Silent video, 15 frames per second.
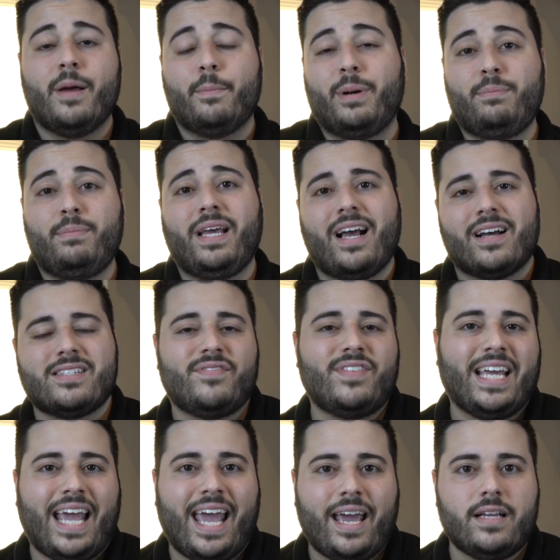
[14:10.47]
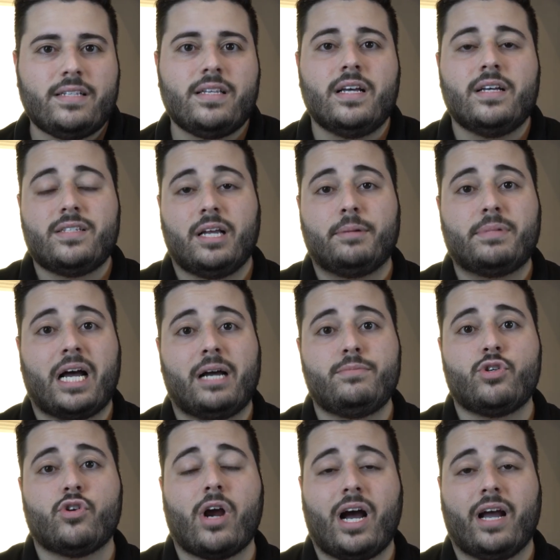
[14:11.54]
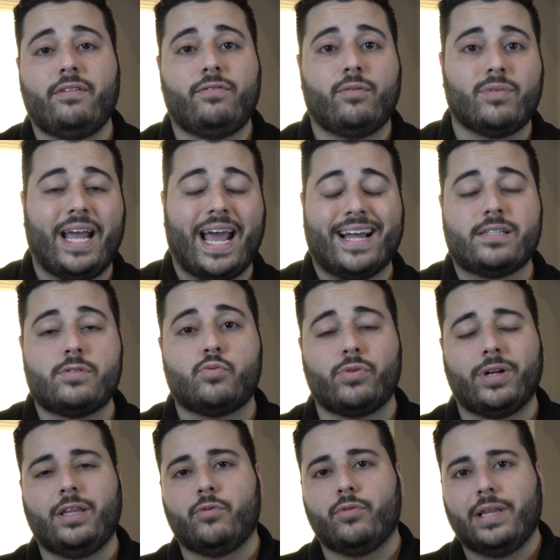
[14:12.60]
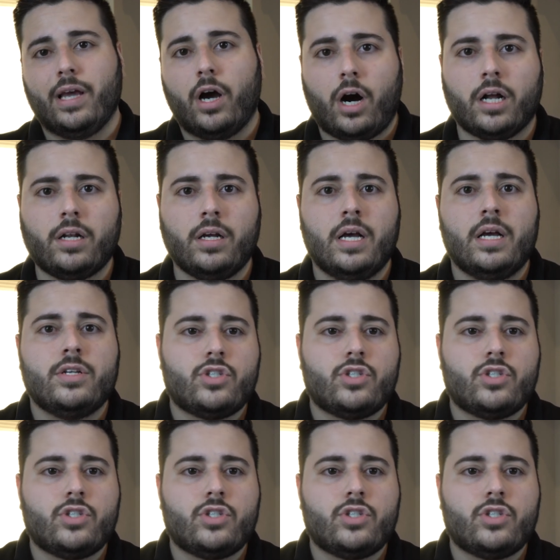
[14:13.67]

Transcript: but because of the case, sometimes your iPhone gets really, really hot.